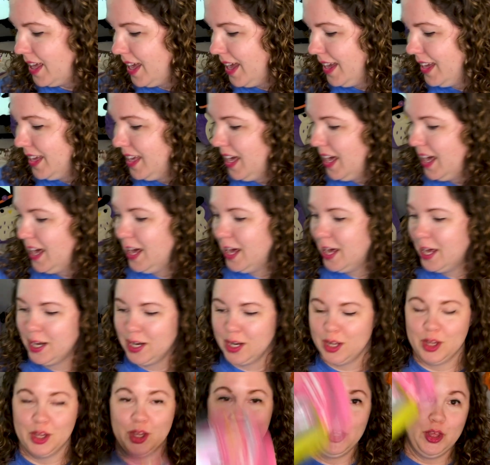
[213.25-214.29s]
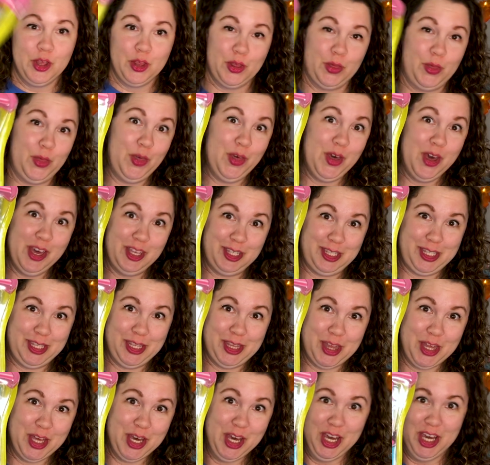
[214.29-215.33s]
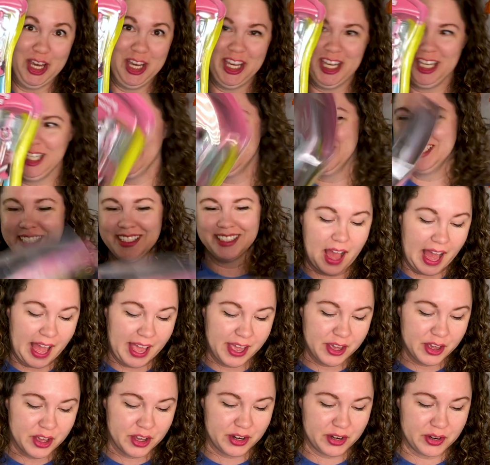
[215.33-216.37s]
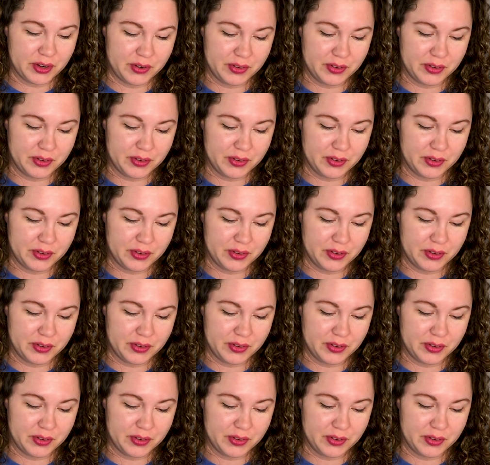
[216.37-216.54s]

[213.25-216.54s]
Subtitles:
I got this thing. I couldn't